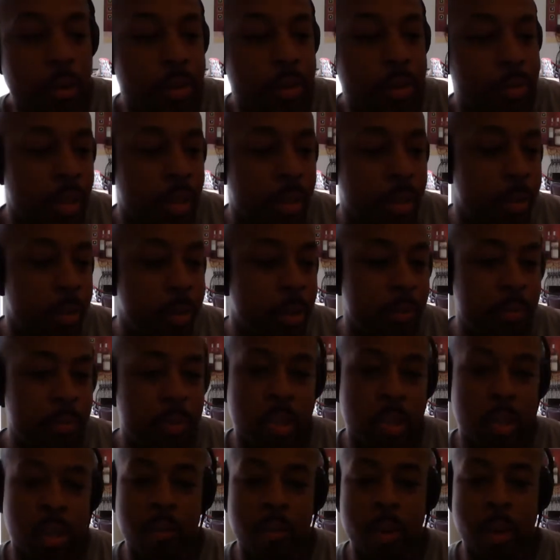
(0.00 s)
funny when you even
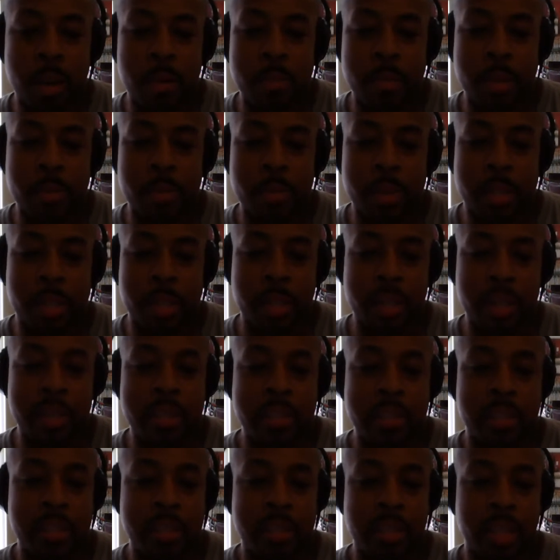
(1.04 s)
talk about men with kids,
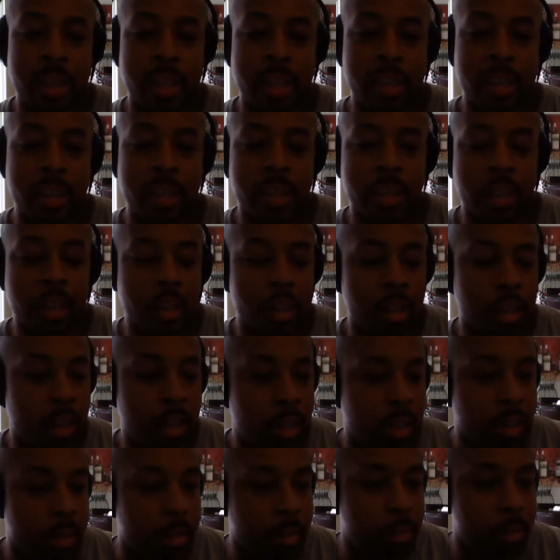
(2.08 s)
because, like,
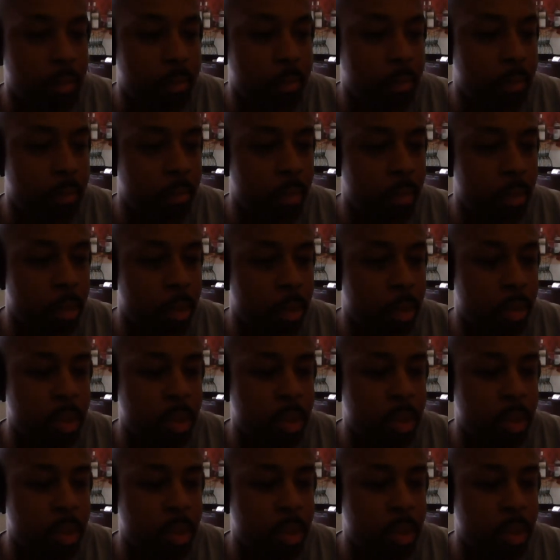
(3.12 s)
you